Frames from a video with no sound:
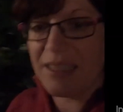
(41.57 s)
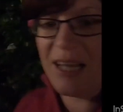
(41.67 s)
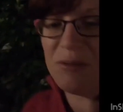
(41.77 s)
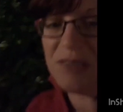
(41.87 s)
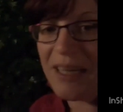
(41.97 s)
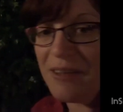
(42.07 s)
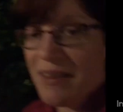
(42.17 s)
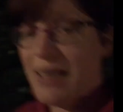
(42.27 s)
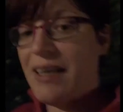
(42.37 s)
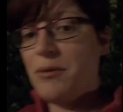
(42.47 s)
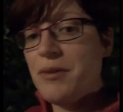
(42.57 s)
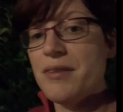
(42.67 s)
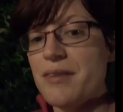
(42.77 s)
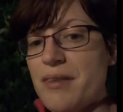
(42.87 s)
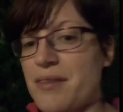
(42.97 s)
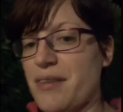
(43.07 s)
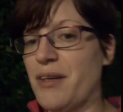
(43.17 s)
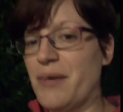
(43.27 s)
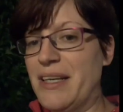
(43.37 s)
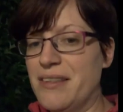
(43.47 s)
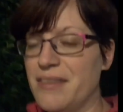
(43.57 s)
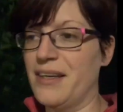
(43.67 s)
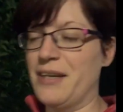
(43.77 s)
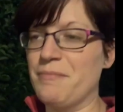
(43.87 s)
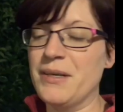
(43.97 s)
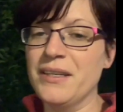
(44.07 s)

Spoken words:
outside of the house, so it's a